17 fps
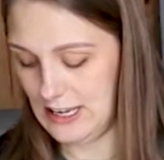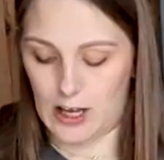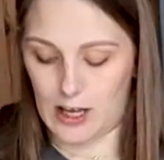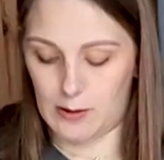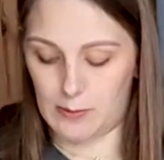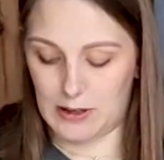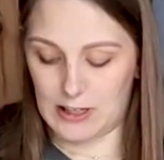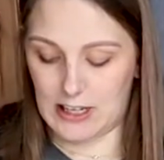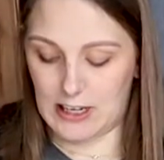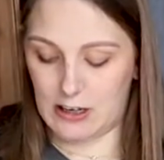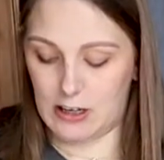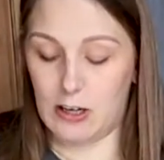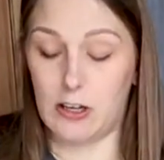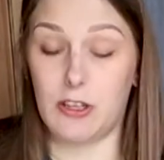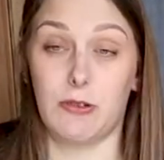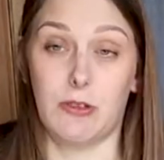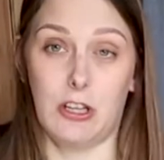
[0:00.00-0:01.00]
and then I
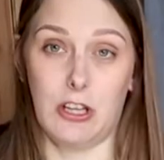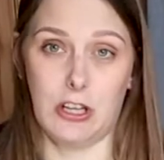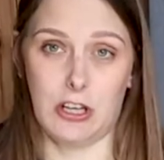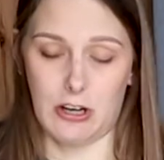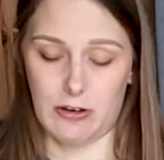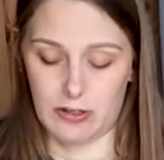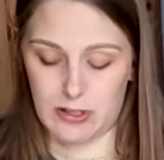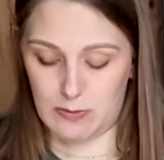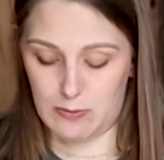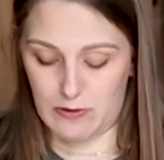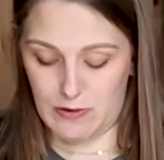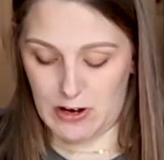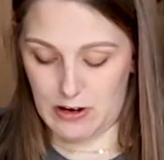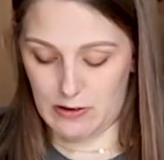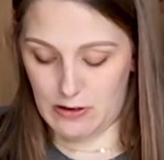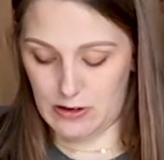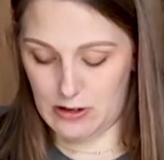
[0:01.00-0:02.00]
can do another coat tomorrow.